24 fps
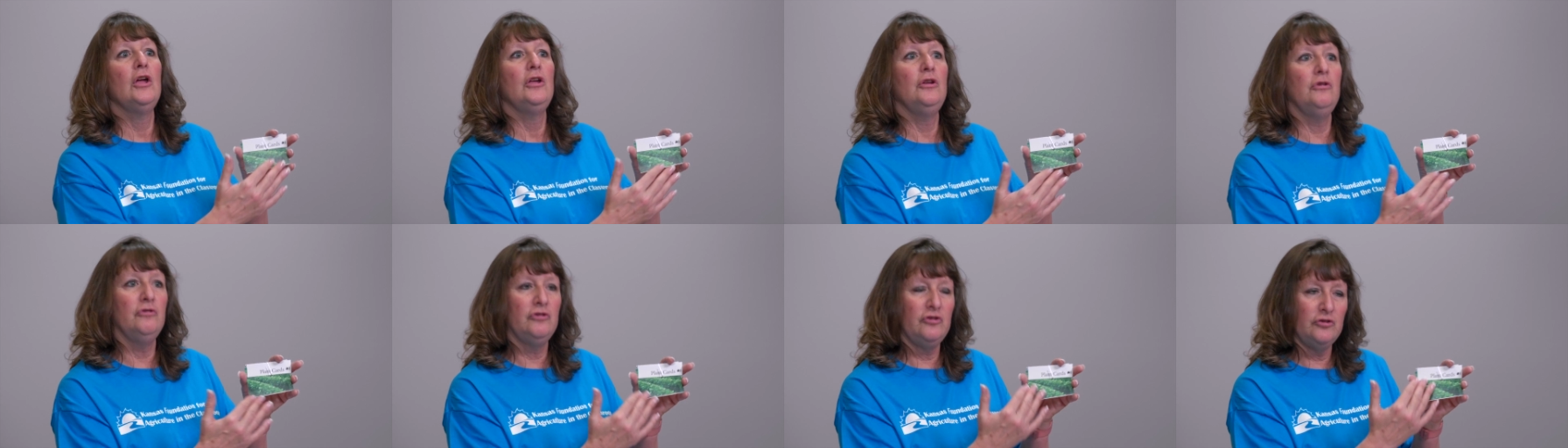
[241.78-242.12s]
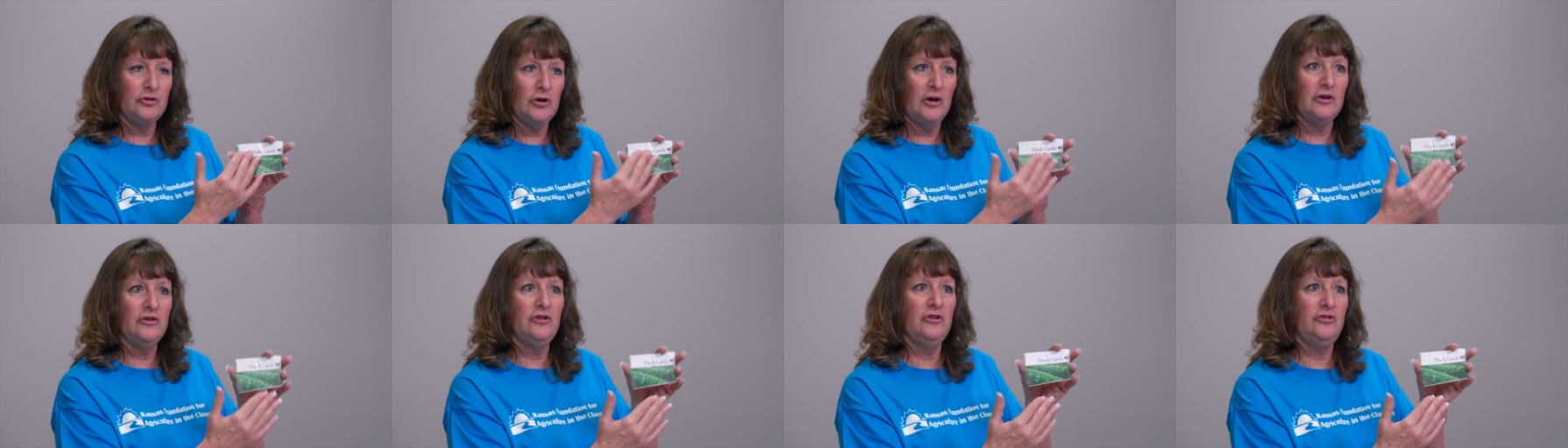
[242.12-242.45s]
You
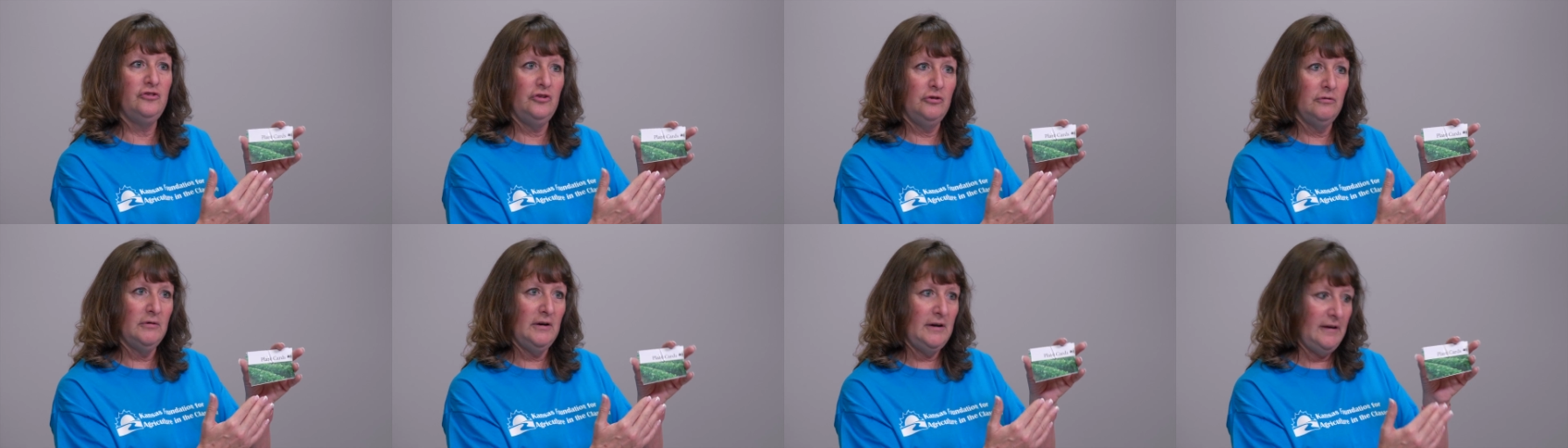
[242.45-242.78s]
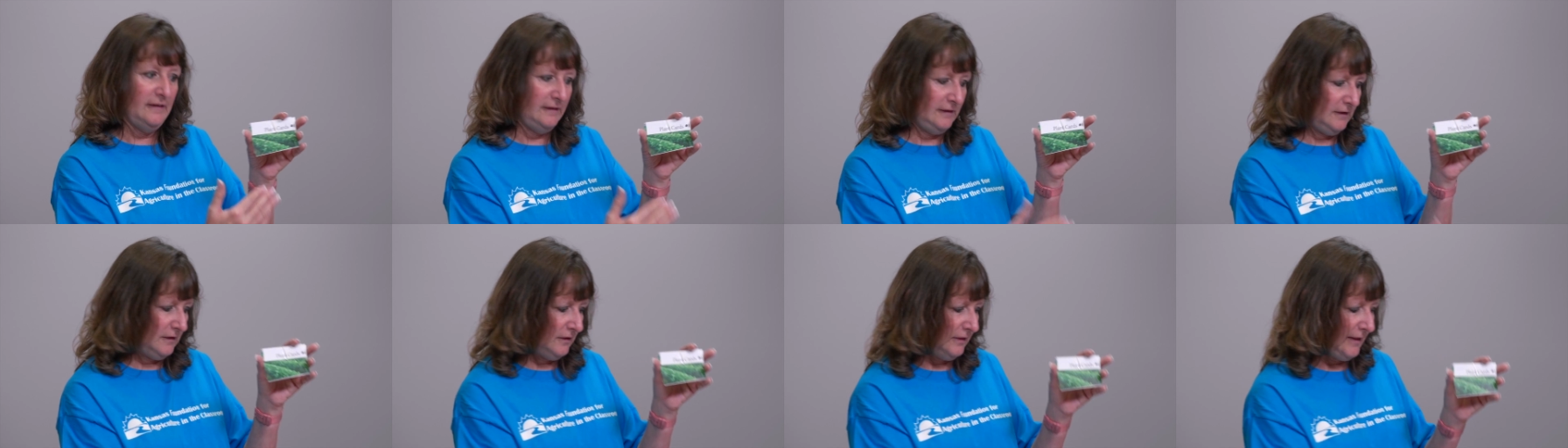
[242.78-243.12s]
start to do it
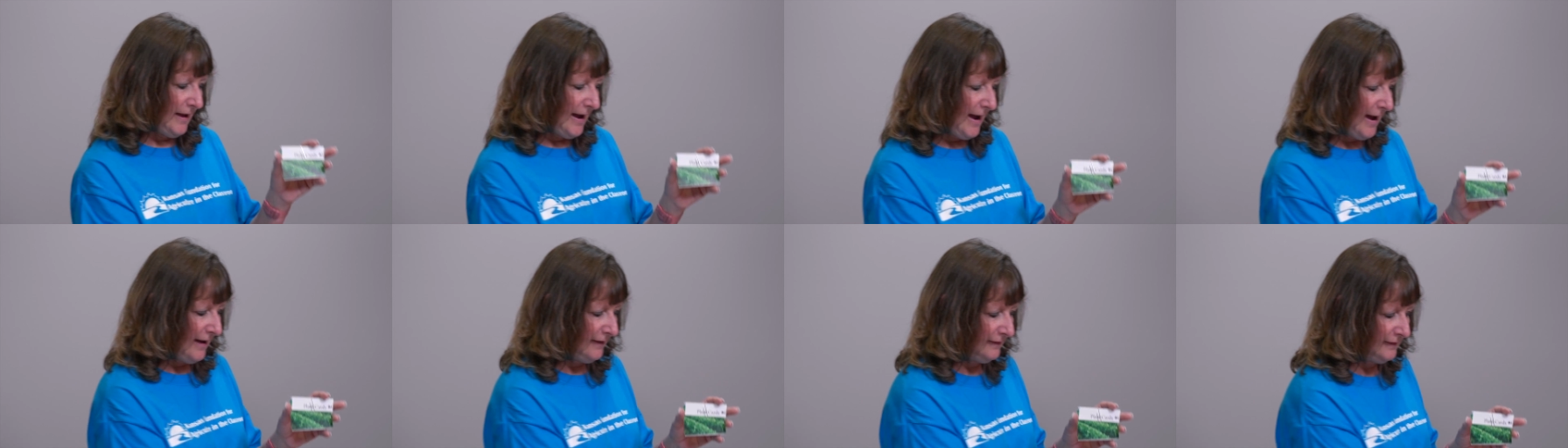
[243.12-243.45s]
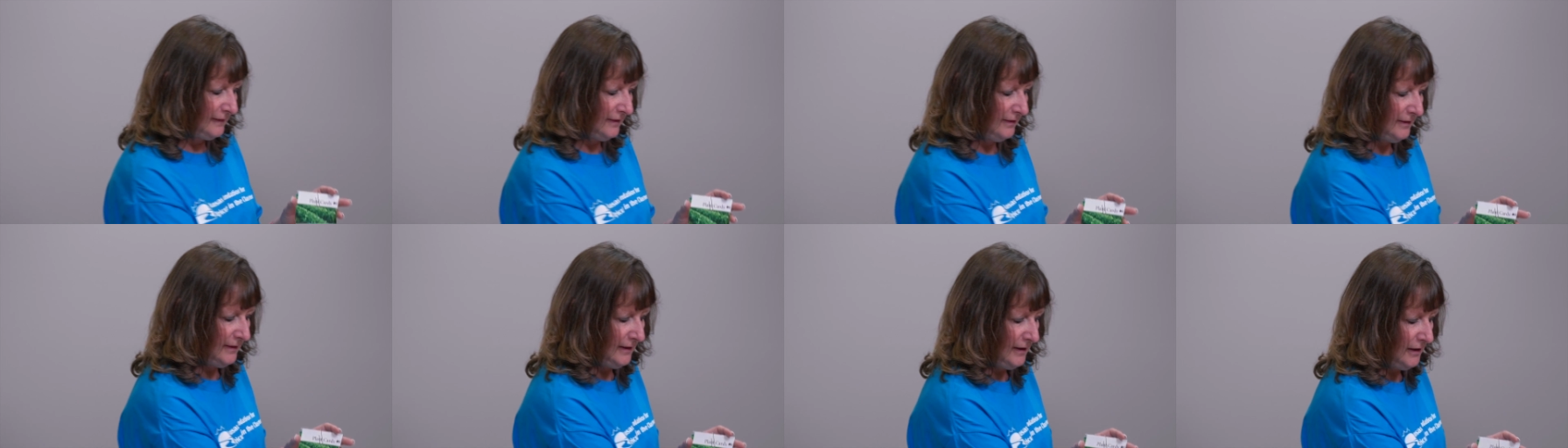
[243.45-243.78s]
as a
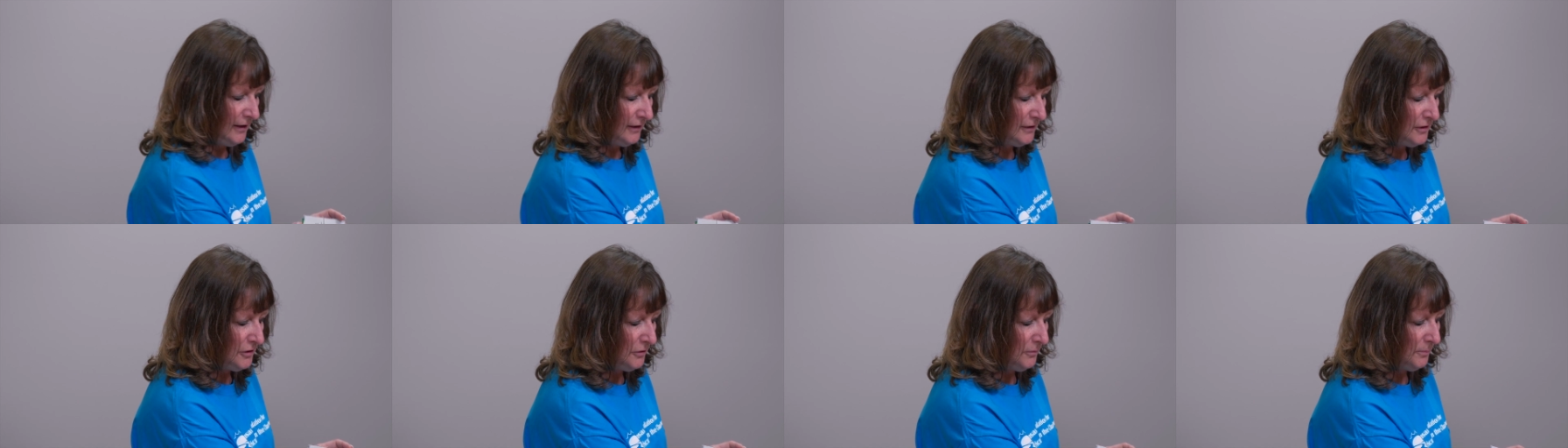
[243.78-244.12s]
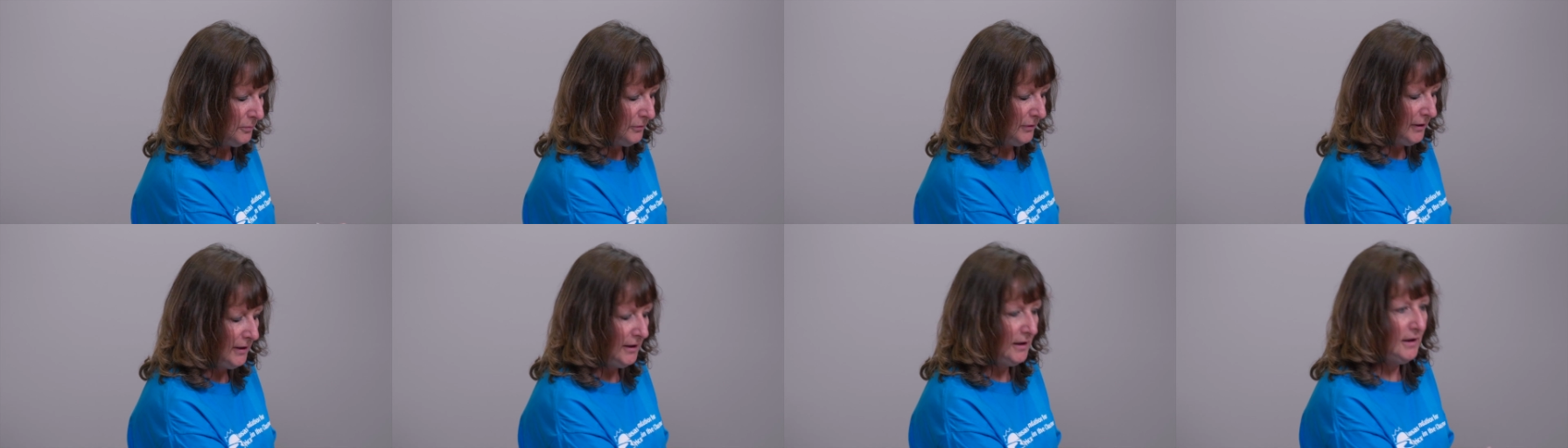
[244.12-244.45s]
class. Then you
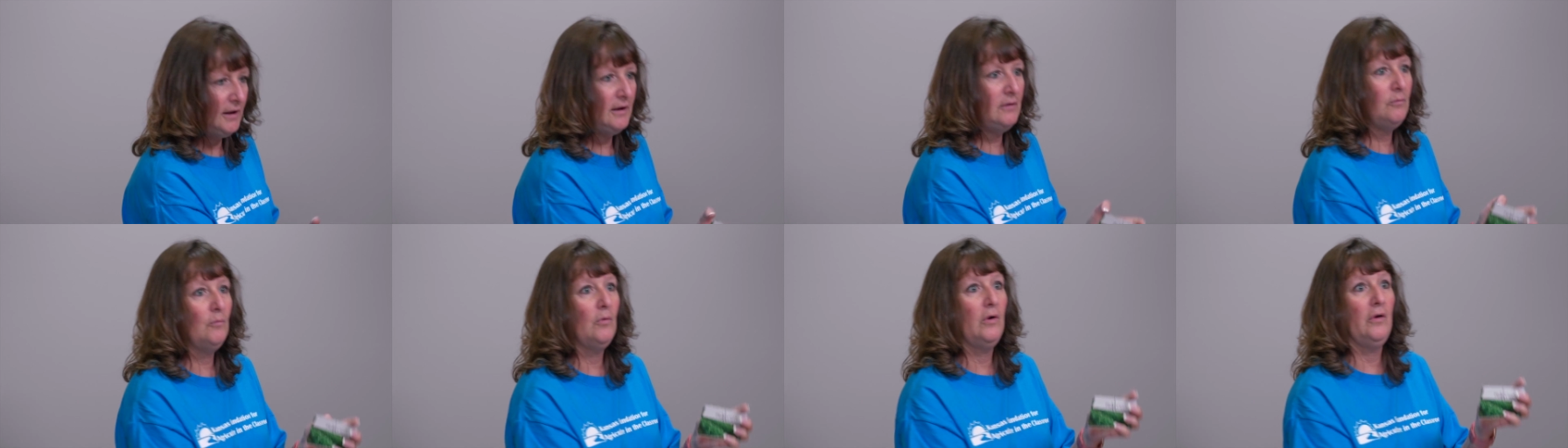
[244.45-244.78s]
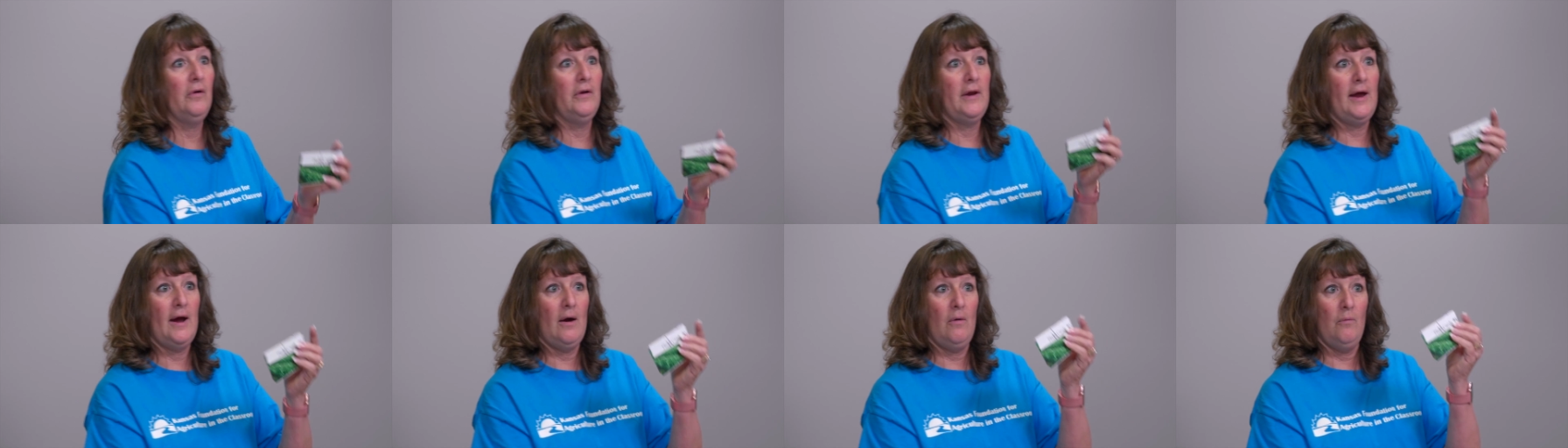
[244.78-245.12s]
bring in,
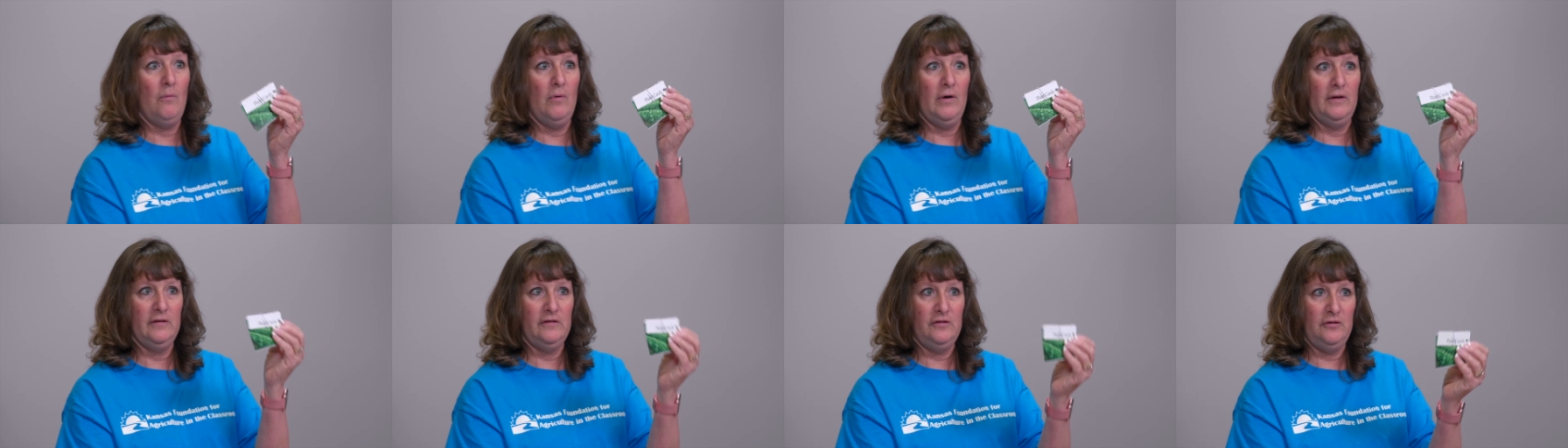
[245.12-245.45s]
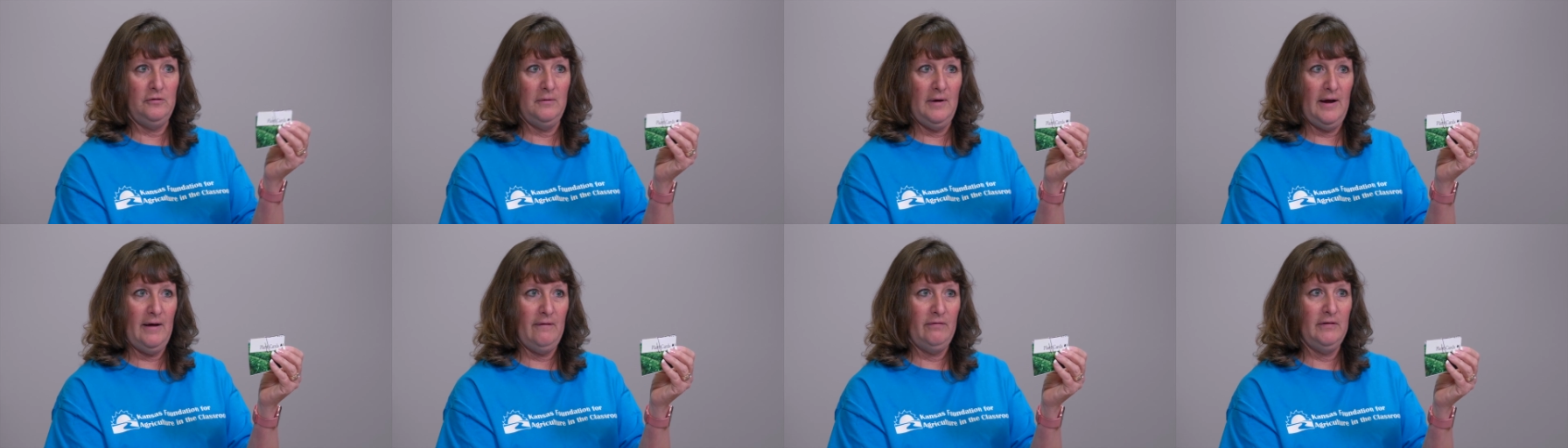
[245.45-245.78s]
well, now once
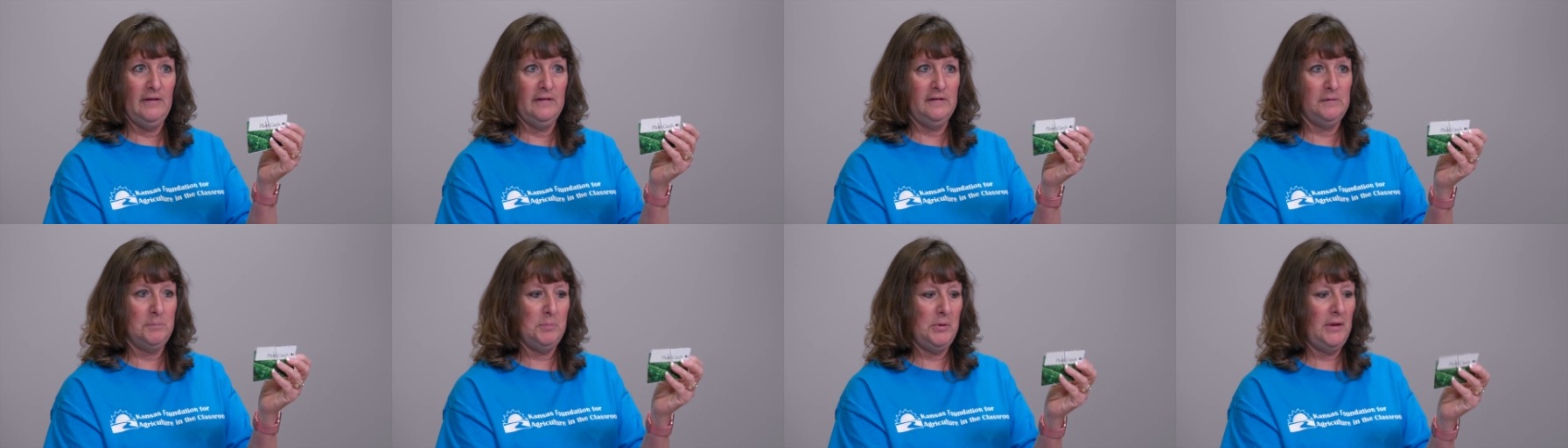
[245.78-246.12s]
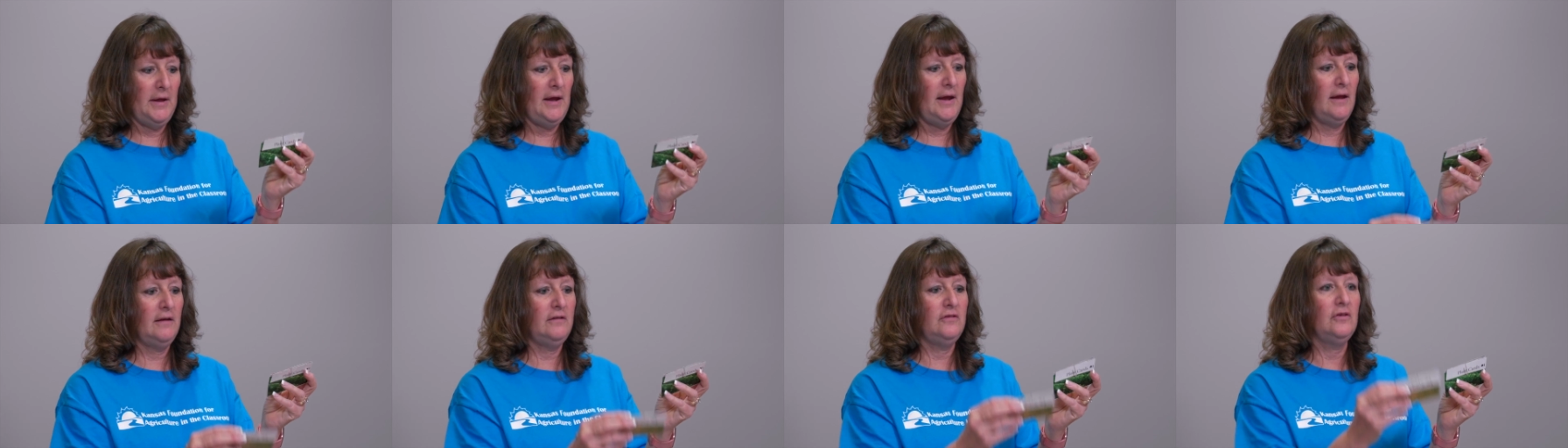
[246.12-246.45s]
you have this
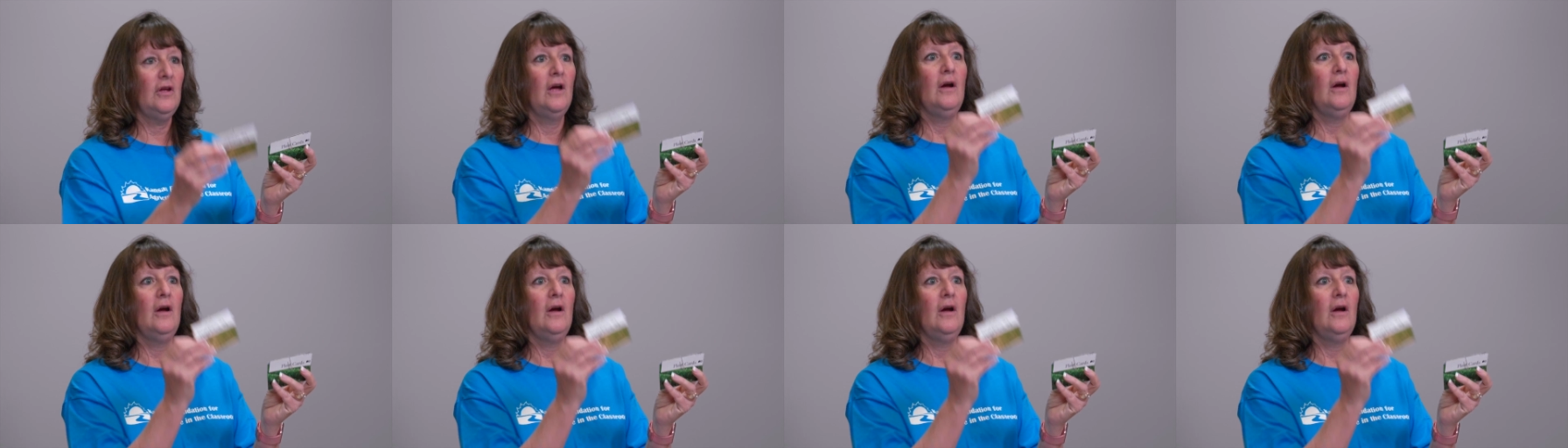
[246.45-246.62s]
plant,